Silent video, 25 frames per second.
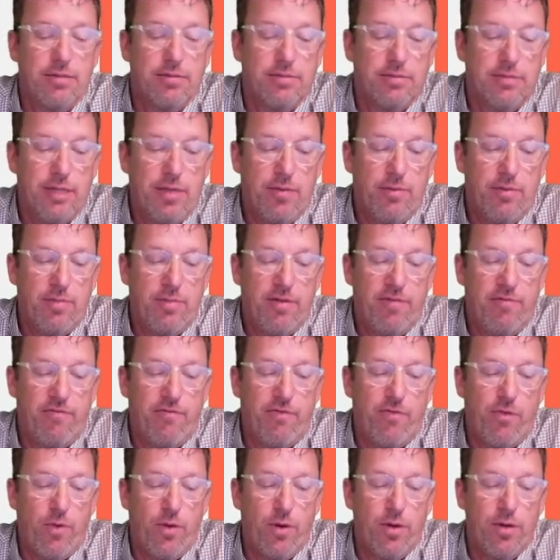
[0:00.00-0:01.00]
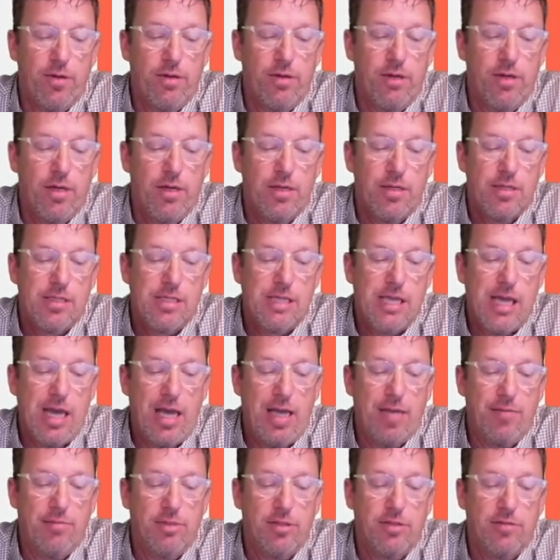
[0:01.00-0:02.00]
That would be 4
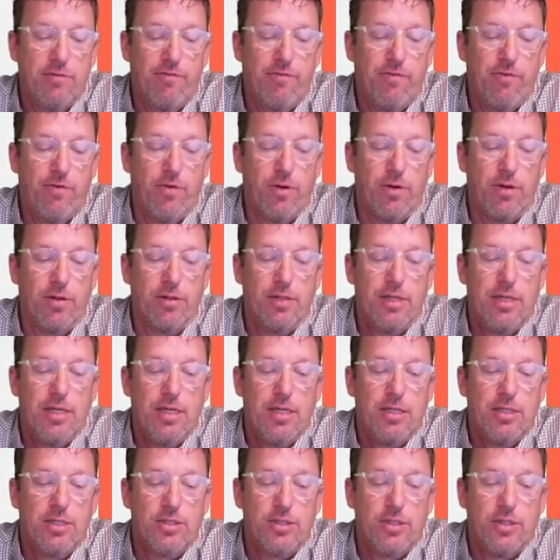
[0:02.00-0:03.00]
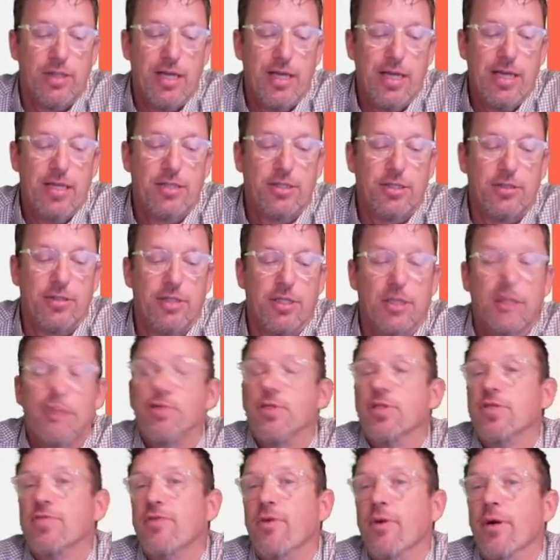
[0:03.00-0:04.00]
times 4. So the answer to this one
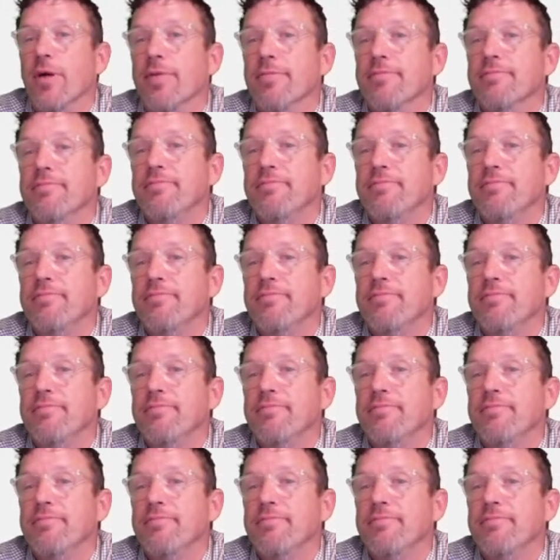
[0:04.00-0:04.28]
is 4.